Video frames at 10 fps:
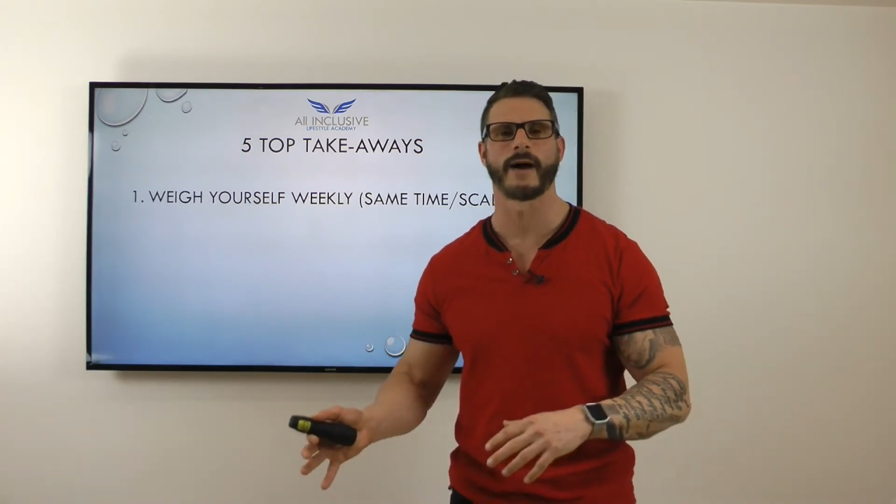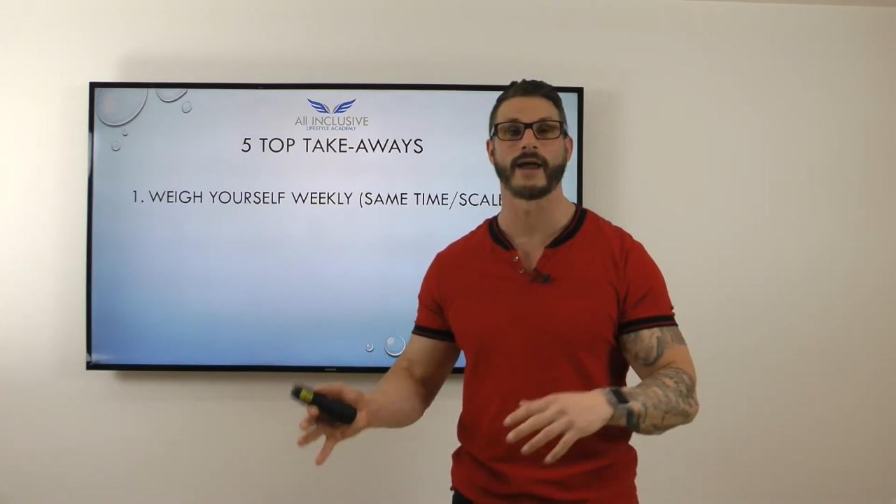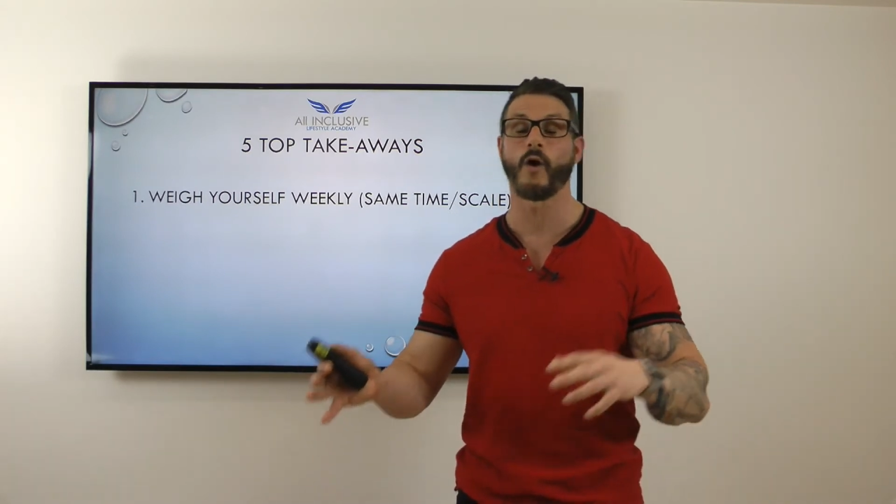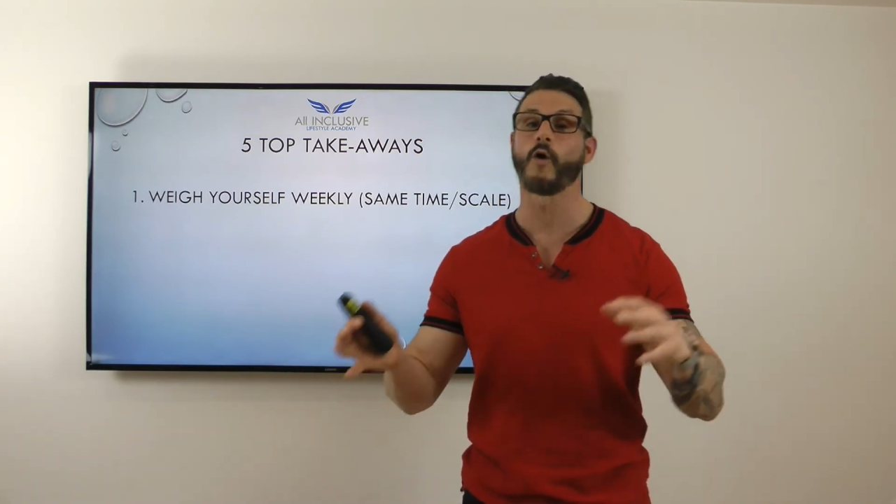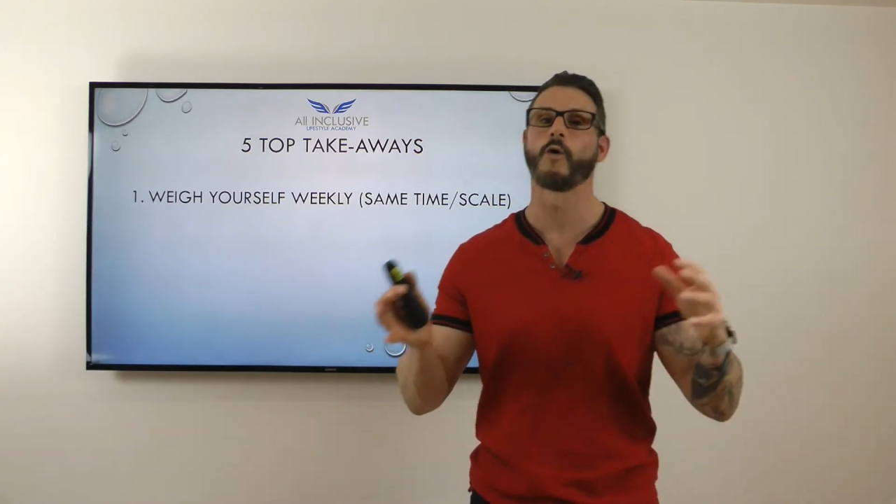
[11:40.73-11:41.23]
my
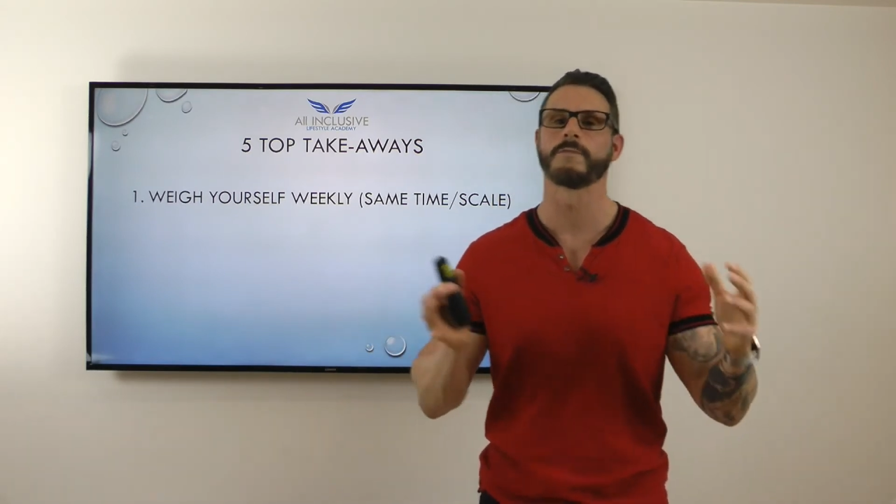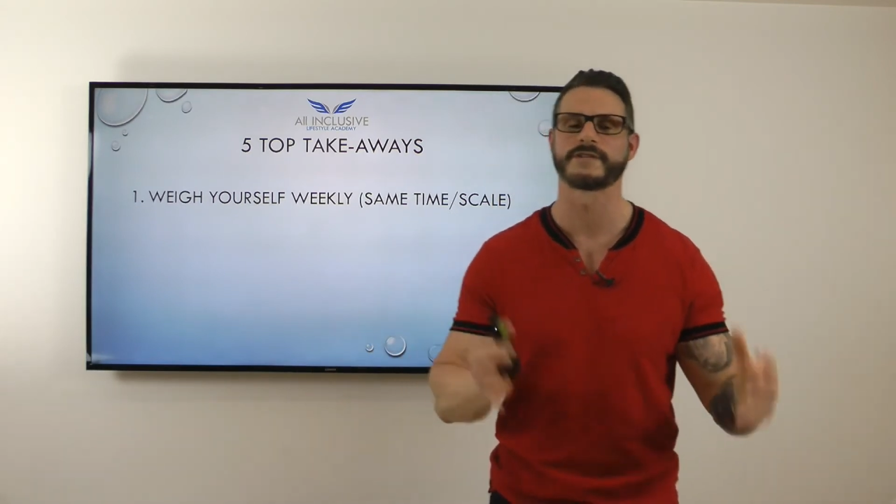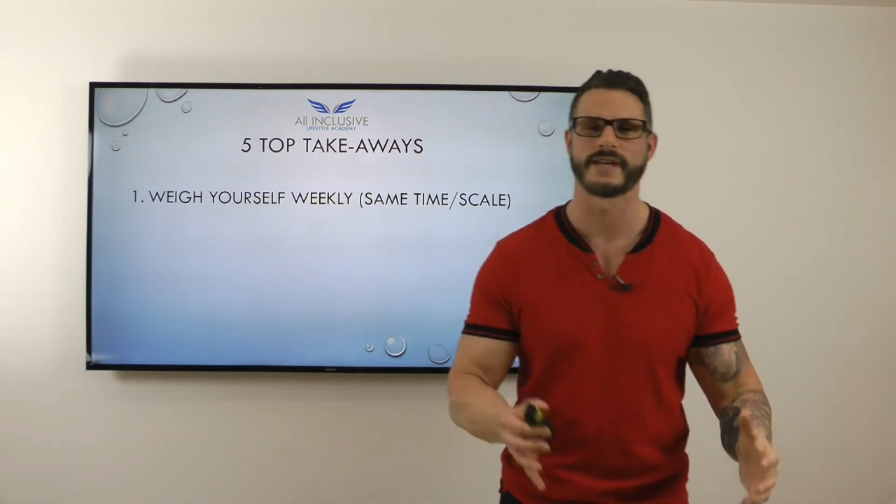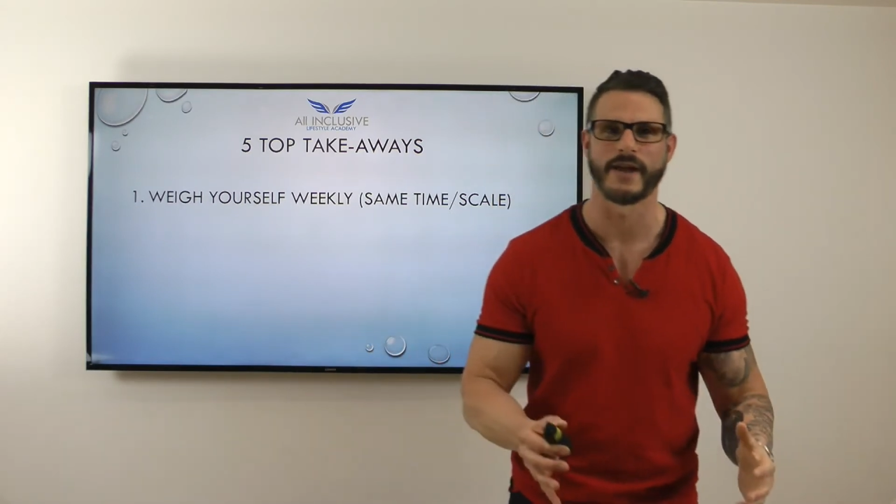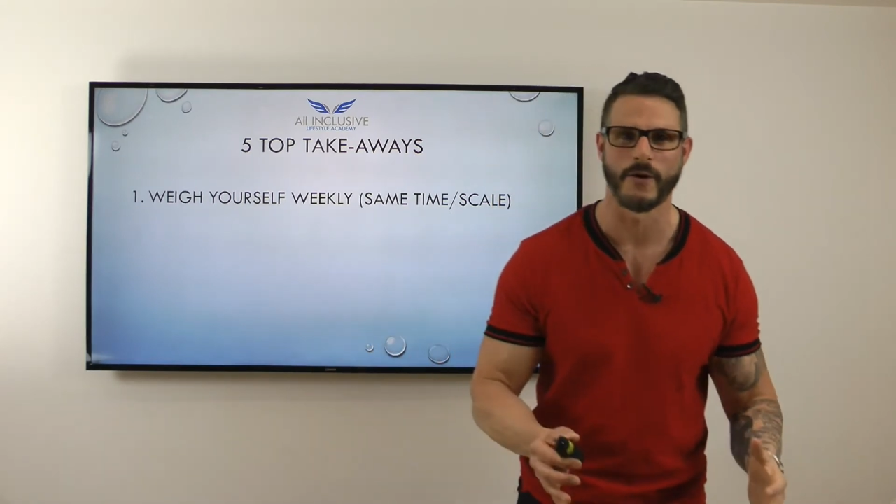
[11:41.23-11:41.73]
home
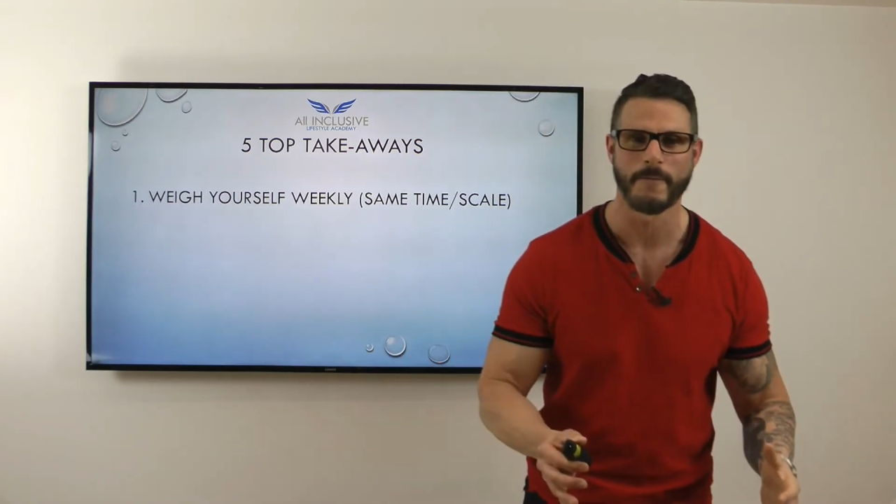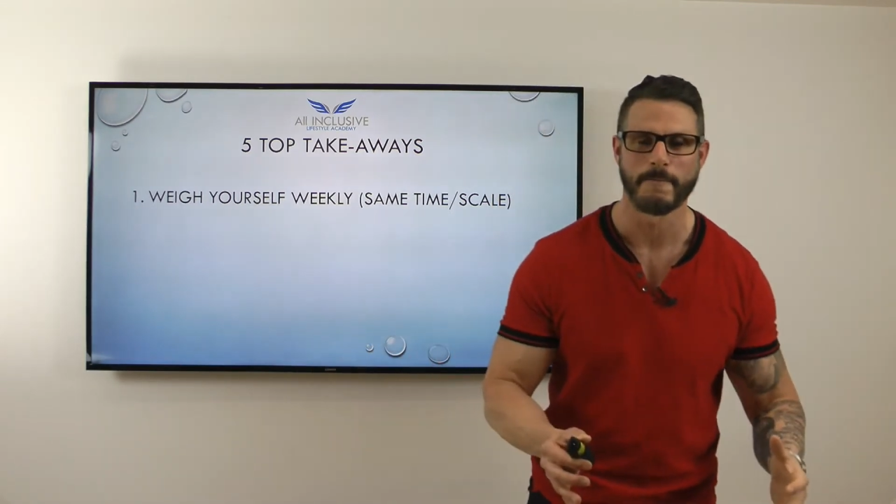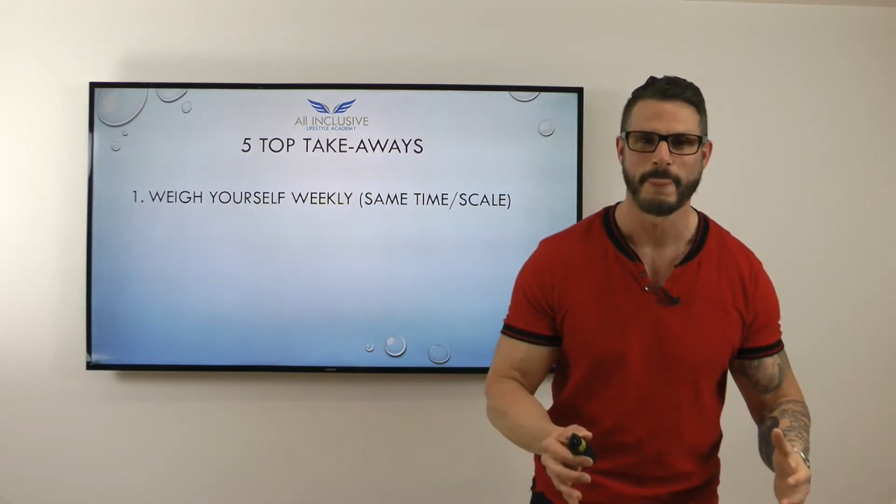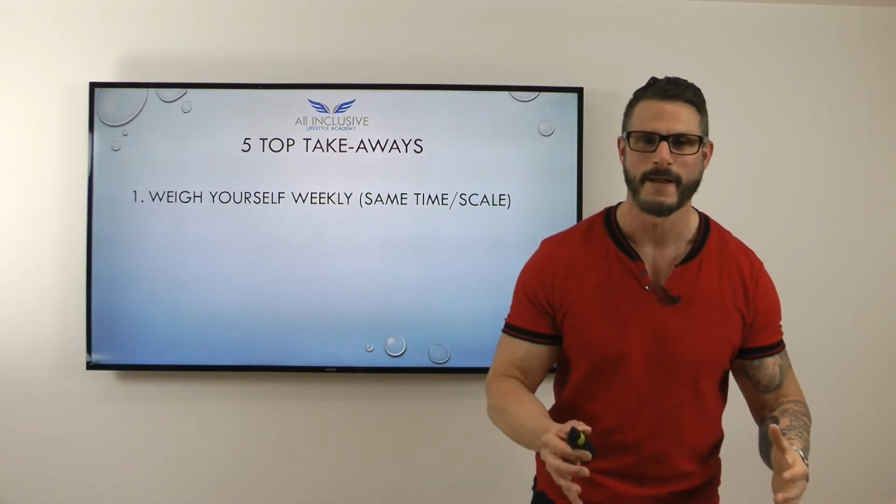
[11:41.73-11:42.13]
scale,